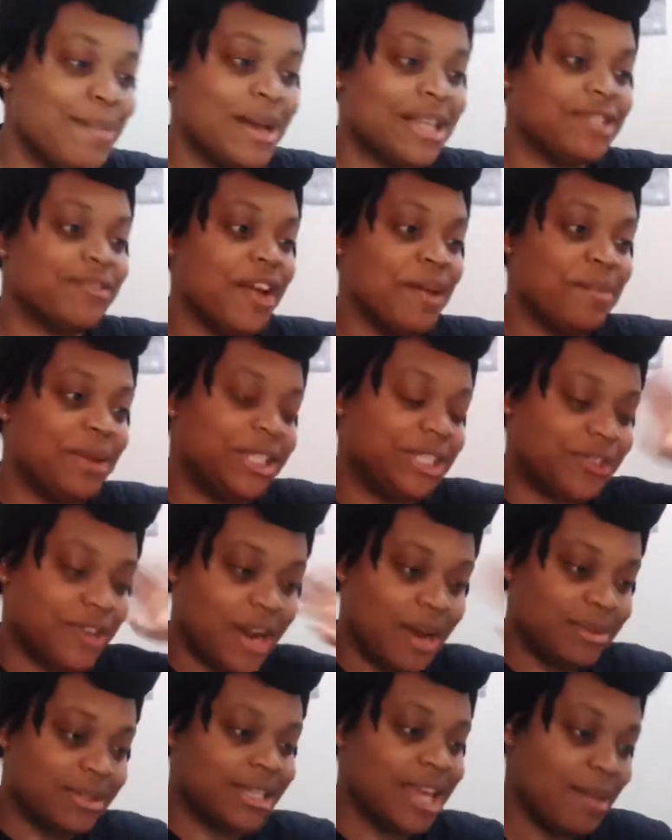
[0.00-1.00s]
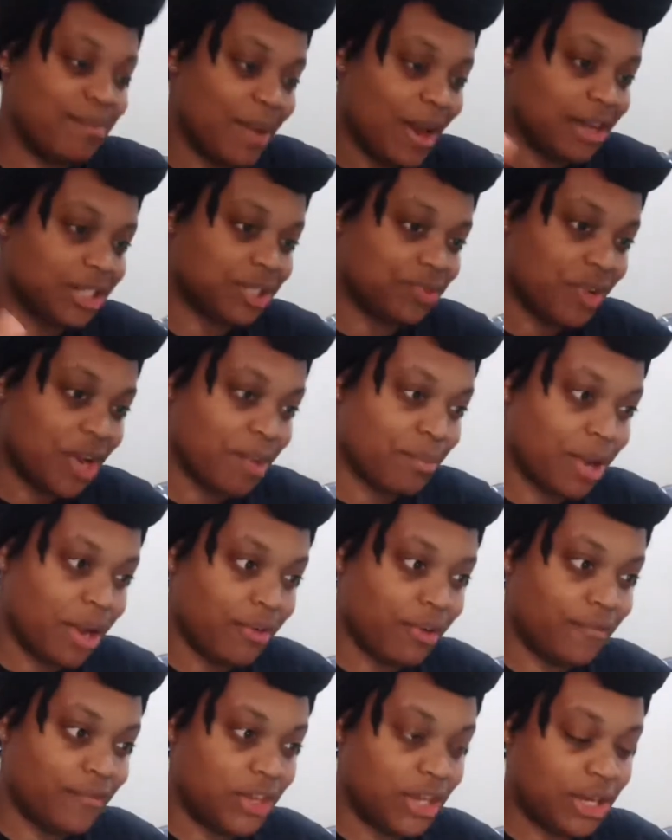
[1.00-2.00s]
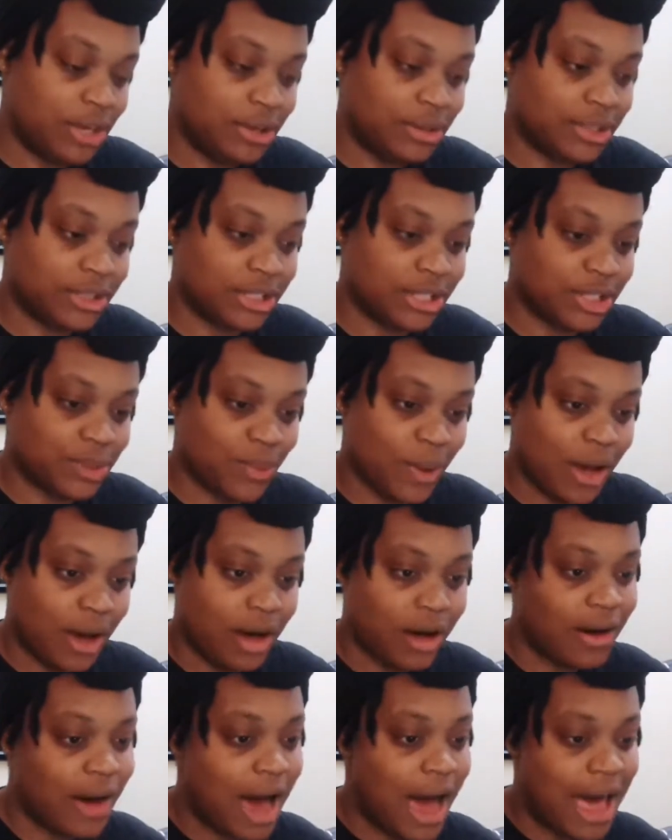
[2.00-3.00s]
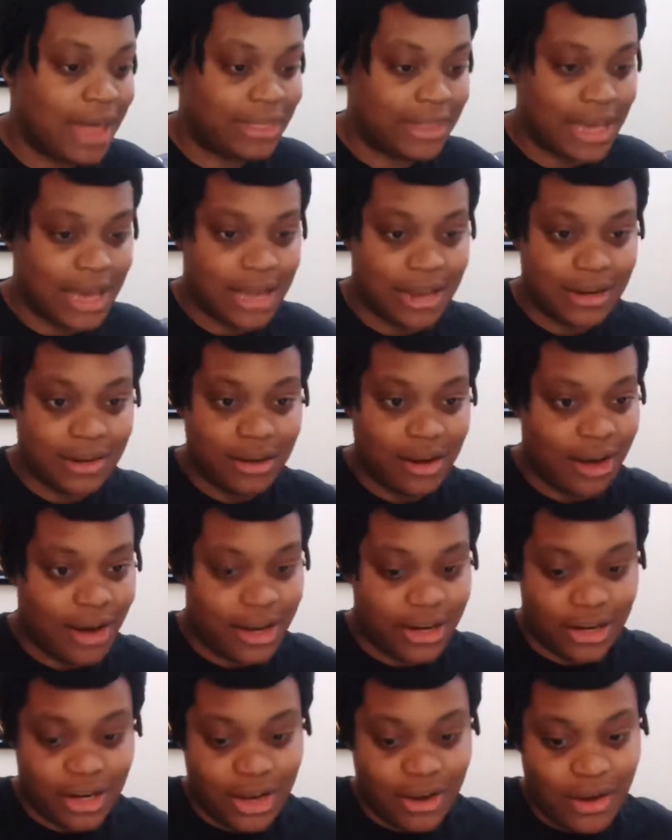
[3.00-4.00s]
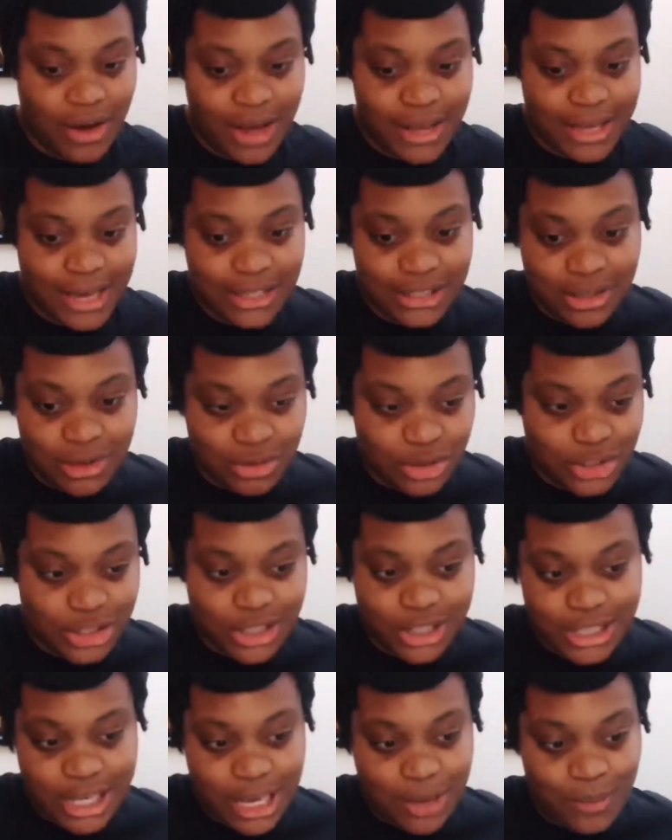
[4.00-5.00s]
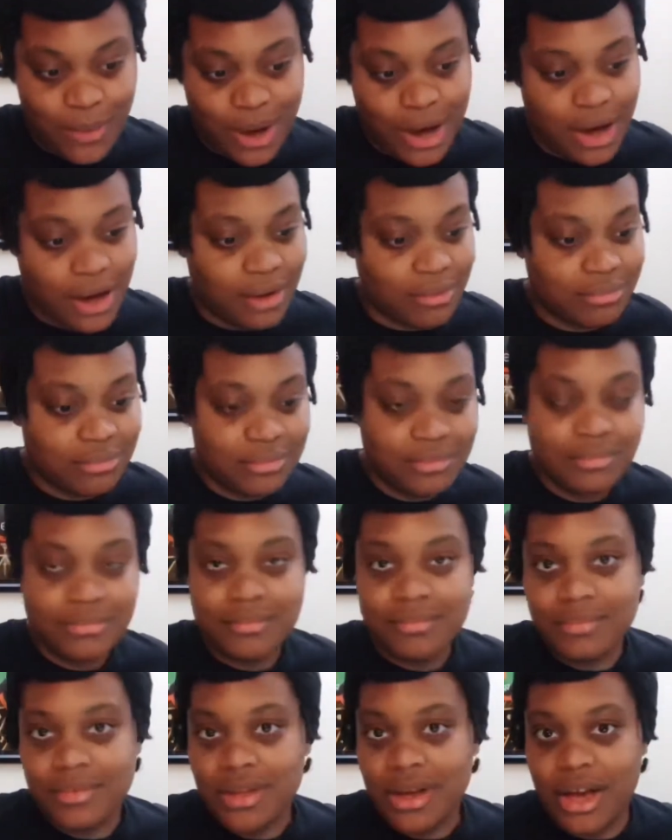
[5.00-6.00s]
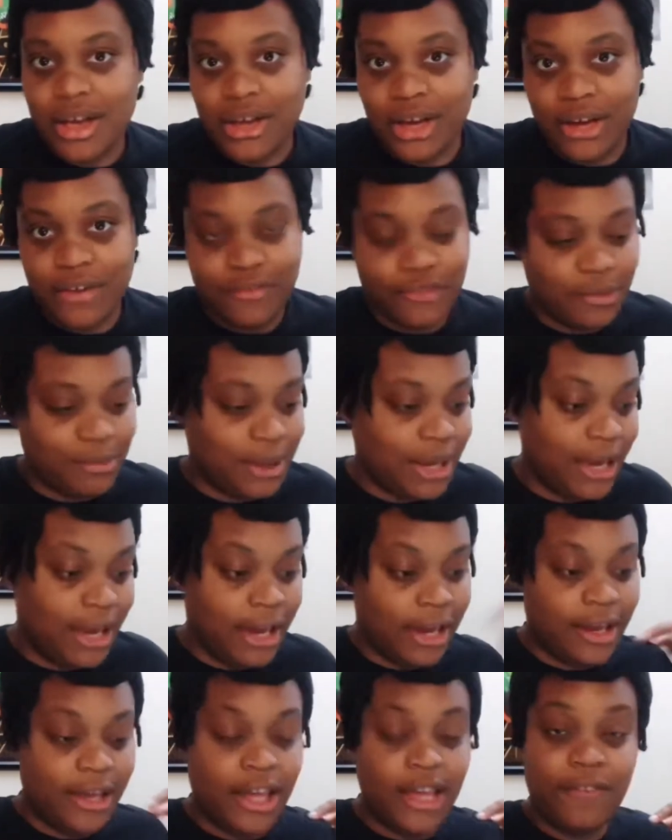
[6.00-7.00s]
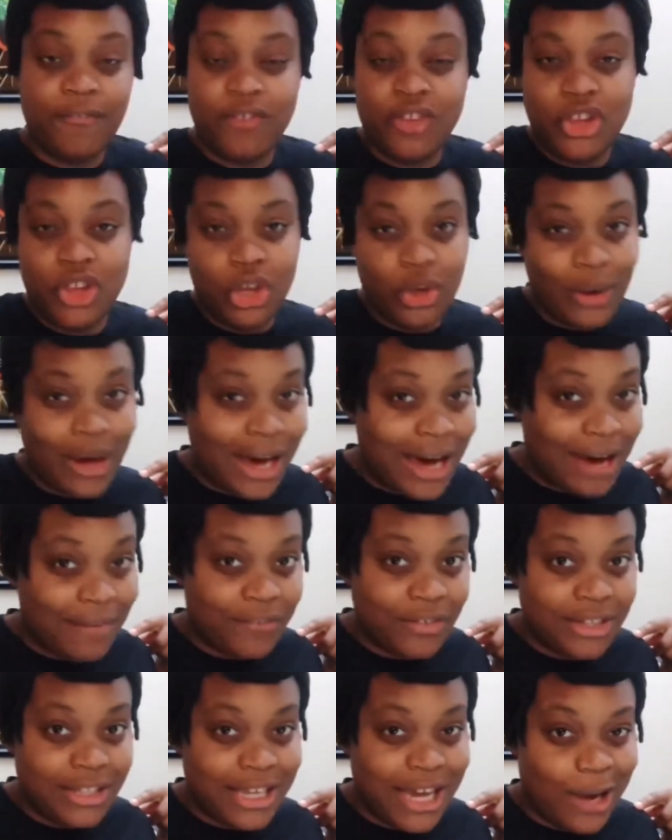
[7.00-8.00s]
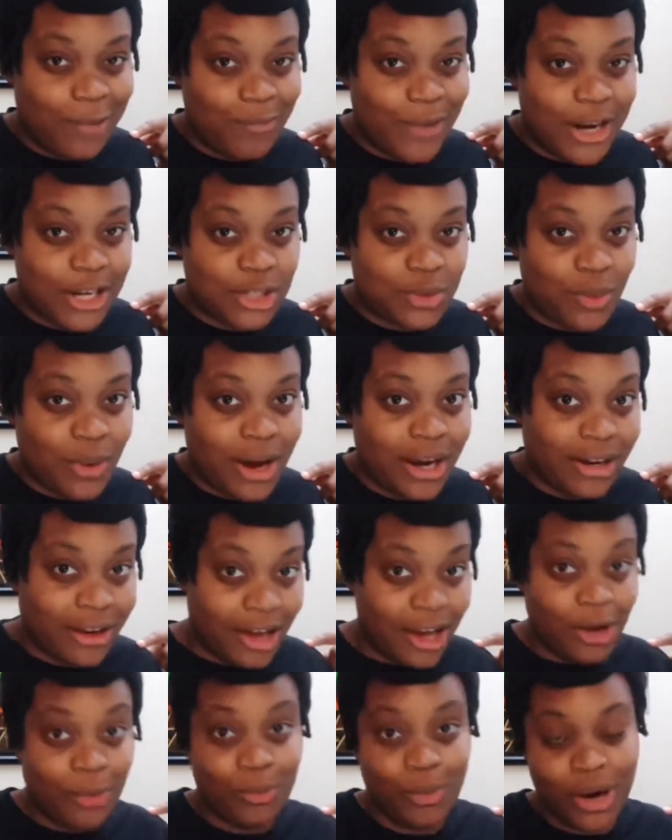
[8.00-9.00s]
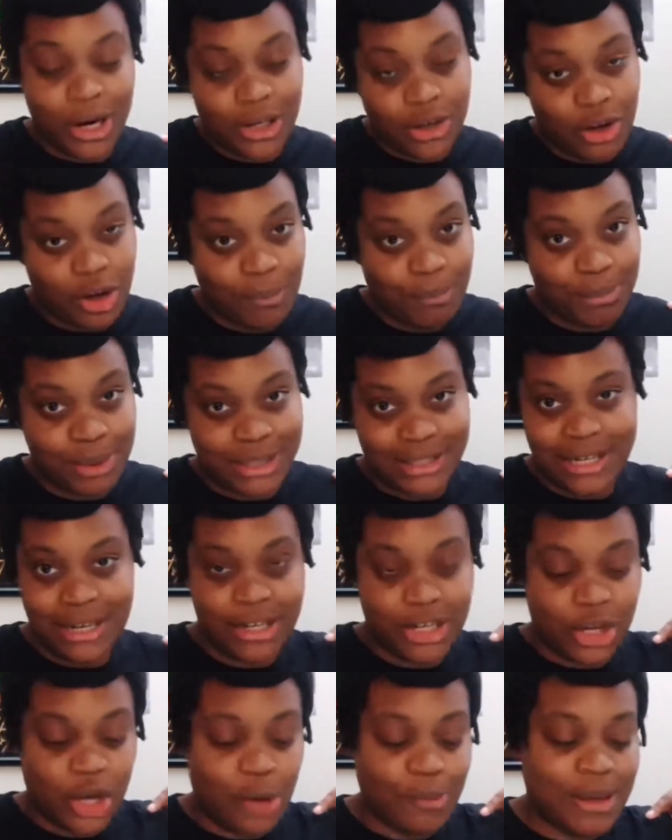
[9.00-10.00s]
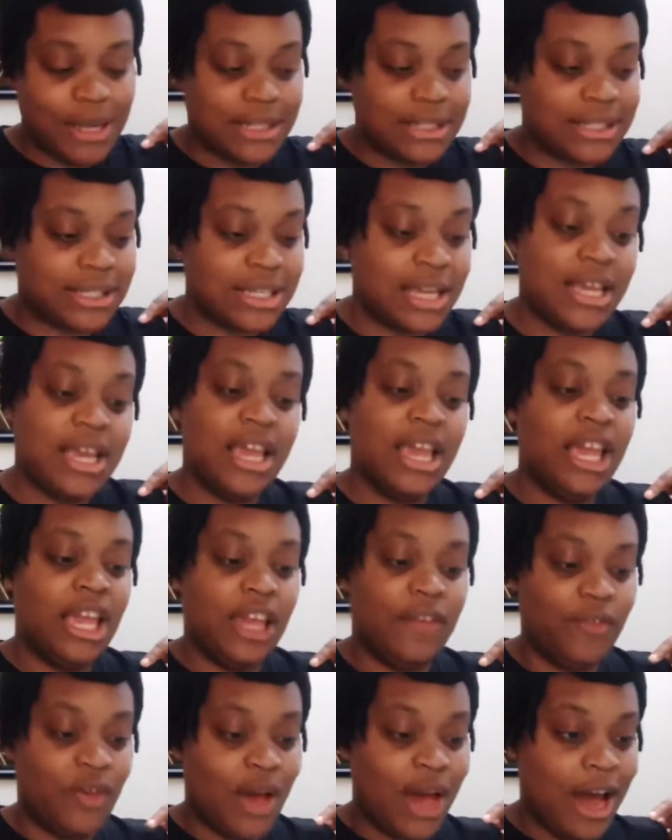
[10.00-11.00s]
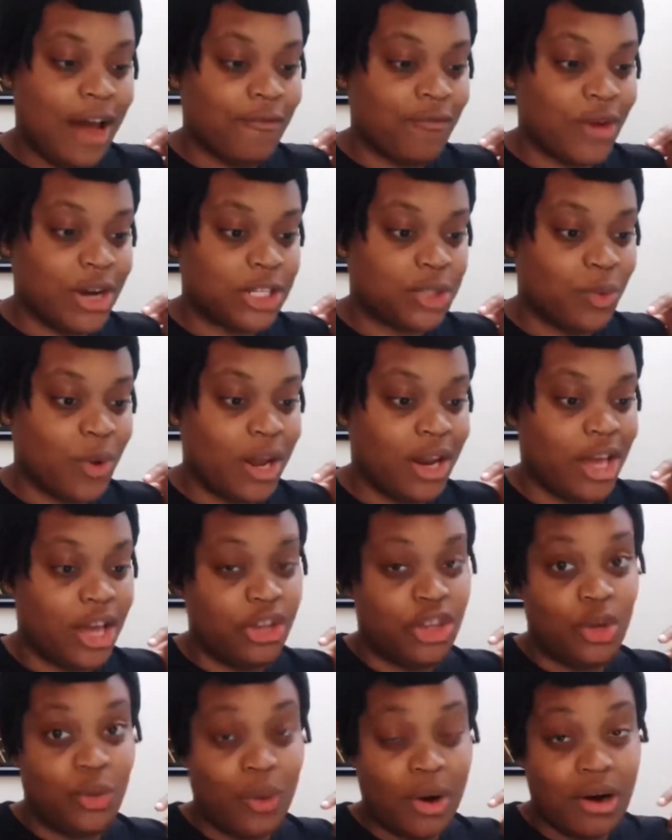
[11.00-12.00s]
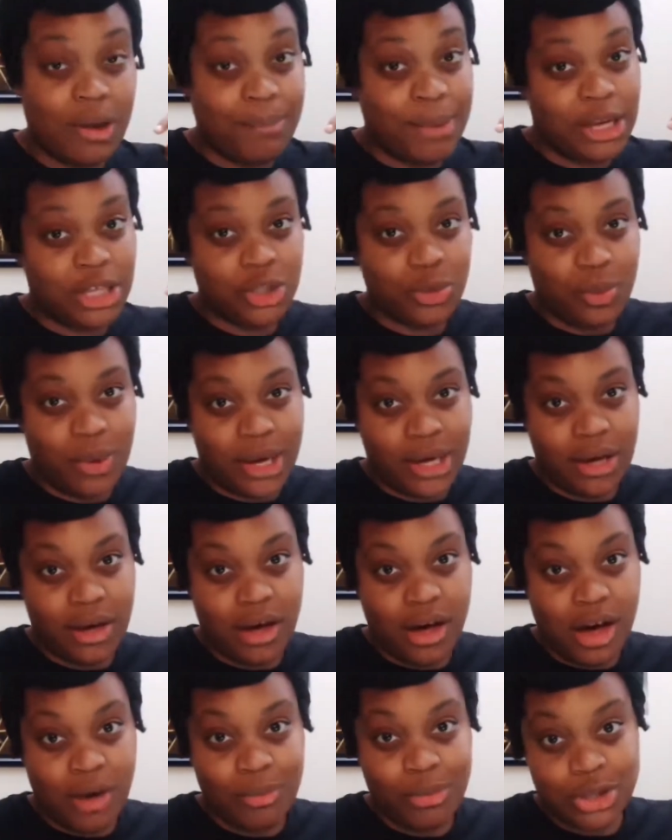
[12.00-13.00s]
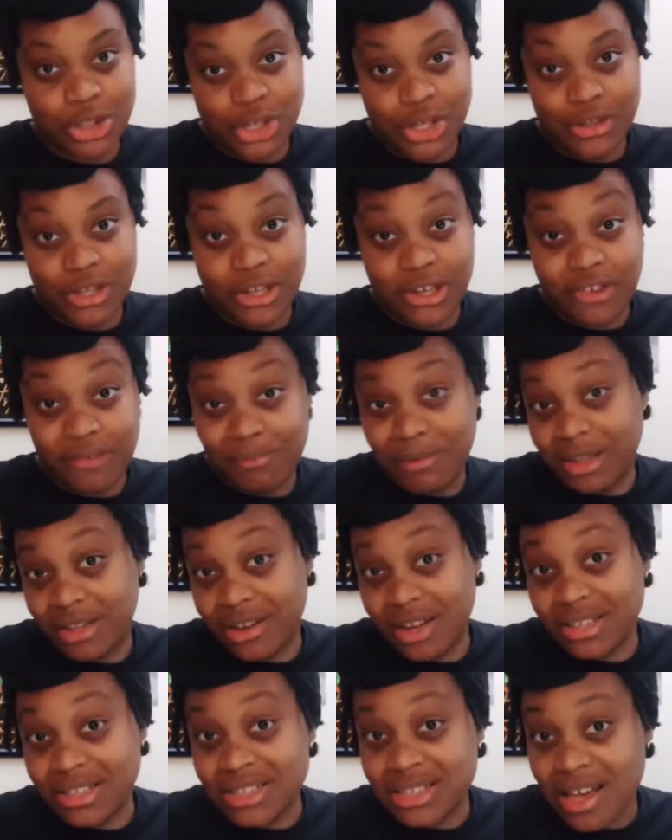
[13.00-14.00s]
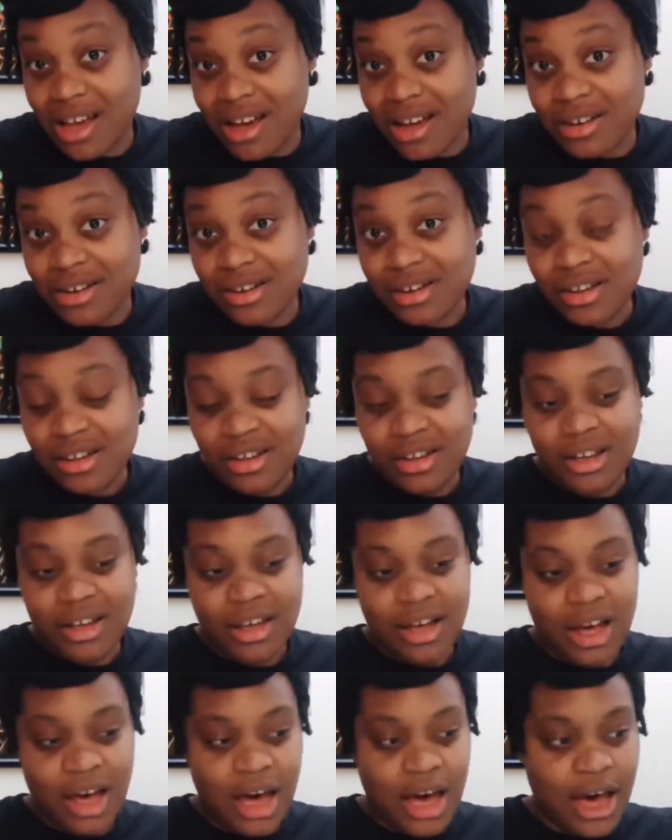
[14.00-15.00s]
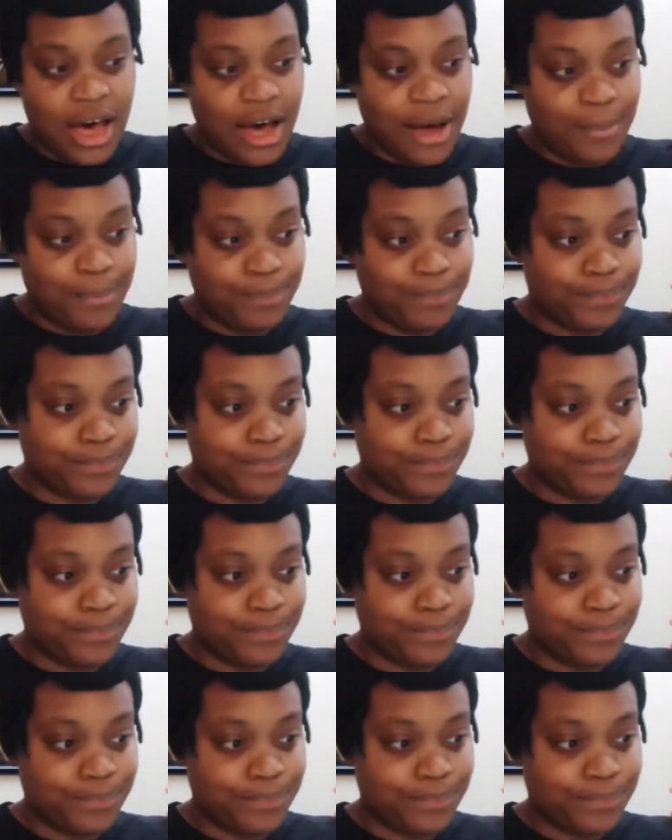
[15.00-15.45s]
to writing my script, get back to writing my reviews as well, and then, I don't know, I guess I'll just see where I go from here. If you haven't yet read Twilight, why not? Put it down in the comments. If you have read Twilight and you are a big Twihart, what do you think of Midnight Sun? I